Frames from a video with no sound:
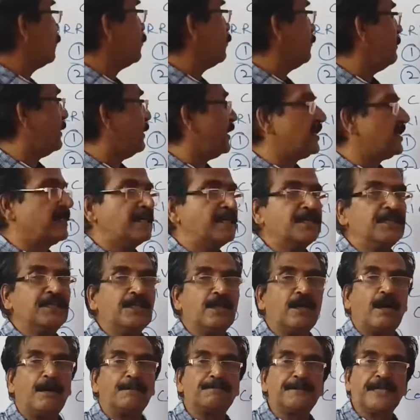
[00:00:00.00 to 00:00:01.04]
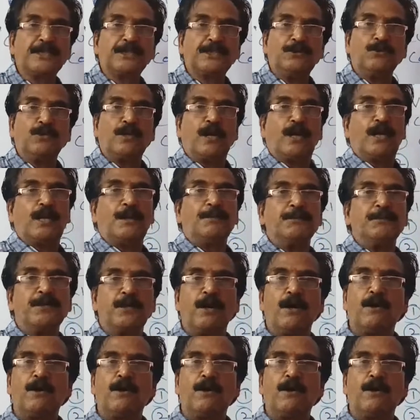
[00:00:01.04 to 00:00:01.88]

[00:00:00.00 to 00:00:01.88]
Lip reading: have to mention in the objective column,